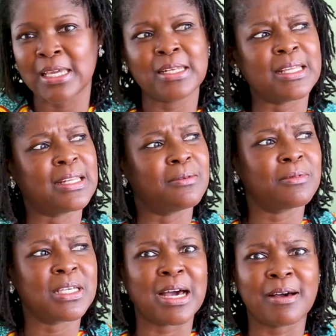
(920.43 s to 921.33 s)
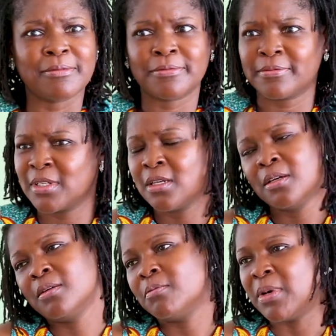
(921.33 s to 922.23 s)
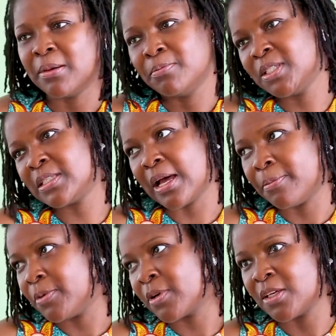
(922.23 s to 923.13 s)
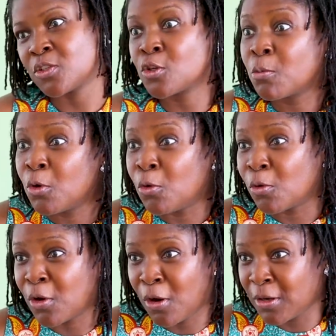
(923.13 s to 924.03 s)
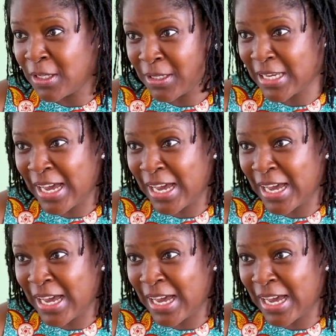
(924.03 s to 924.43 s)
And then we have bisap, okay, sobolo, called in